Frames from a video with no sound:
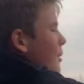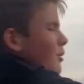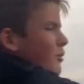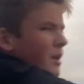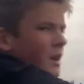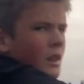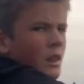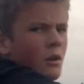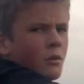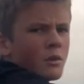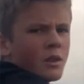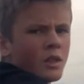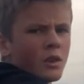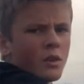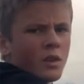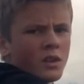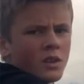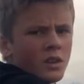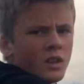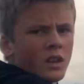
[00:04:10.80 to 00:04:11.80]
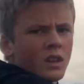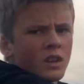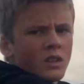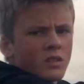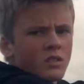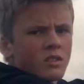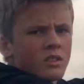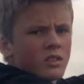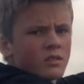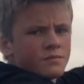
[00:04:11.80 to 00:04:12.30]
reload really quickly and
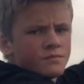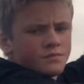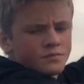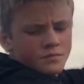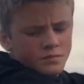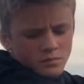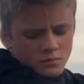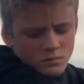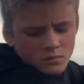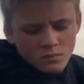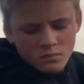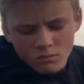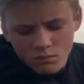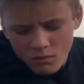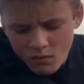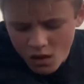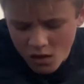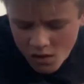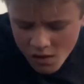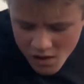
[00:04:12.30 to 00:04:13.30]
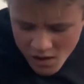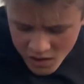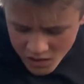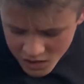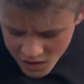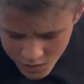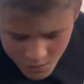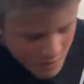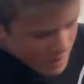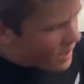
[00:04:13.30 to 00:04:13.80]

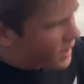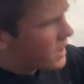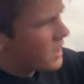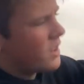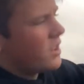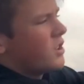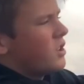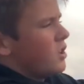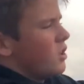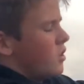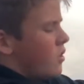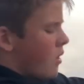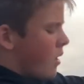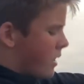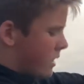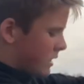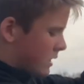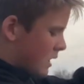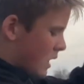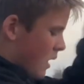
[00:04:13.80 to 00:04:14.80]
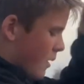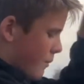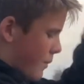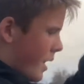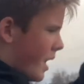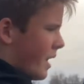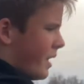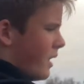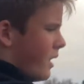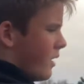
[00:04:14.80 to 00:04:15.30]
see what I can do.
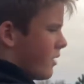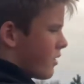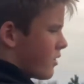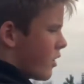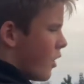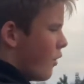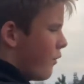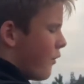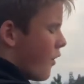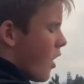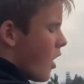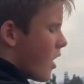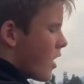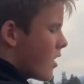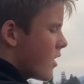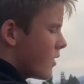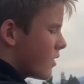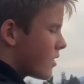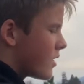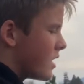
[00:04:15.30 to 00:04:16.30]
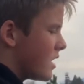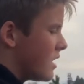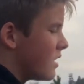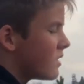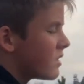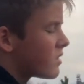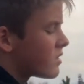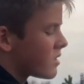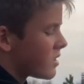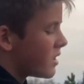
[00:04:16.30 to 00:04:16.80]
But so far,
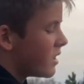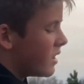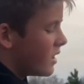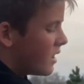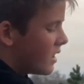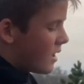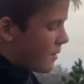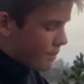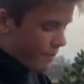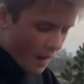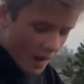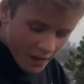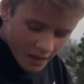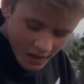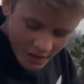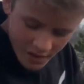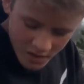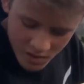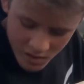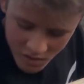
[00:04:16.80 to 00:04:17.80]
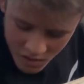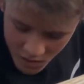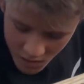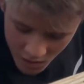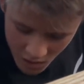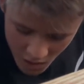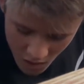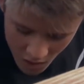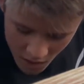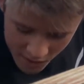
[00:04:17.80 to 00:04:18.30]
these pellets
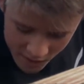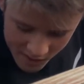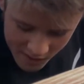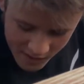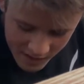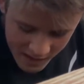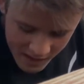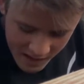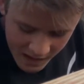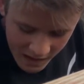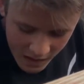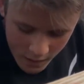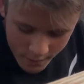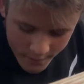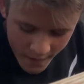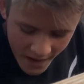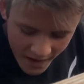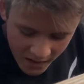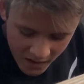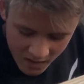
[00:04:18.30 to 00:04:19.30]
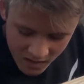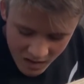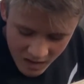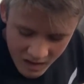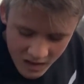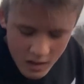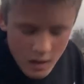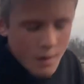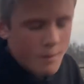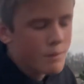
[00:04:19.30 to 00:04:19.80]
seat in the
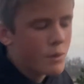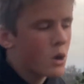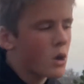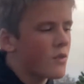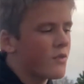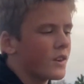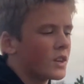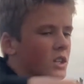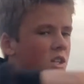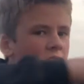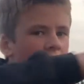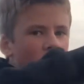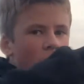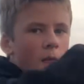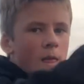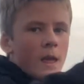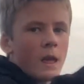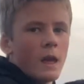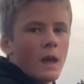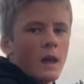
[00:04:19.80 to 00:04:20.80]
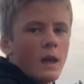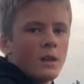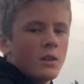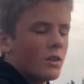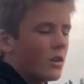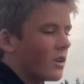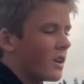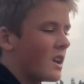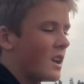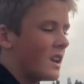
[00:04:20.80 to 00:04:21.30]
magazine perfectly. You
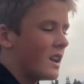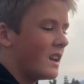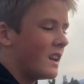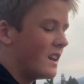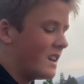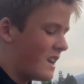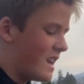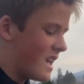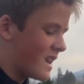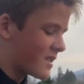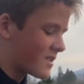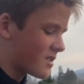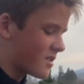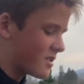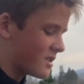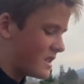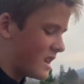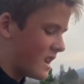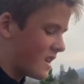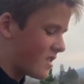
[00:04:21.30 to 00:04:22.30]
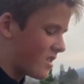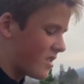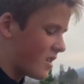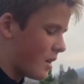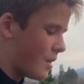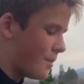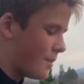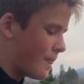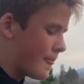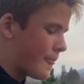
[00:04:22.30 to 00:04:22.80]
don't get any nicks or dinks in
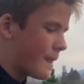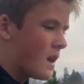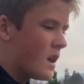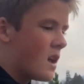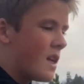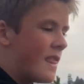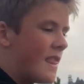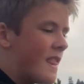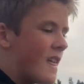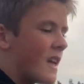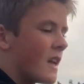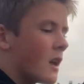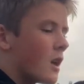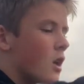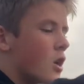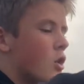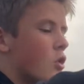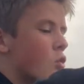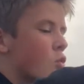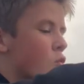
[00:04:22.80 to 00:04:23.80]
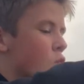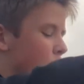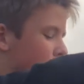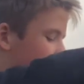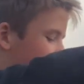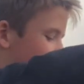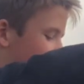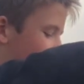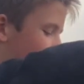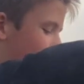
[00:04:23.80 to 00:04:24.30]
them. They
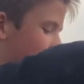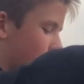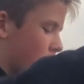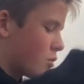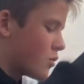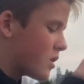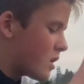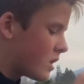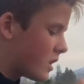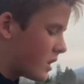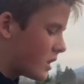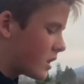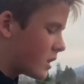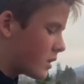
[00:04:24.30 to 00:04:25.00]
have a really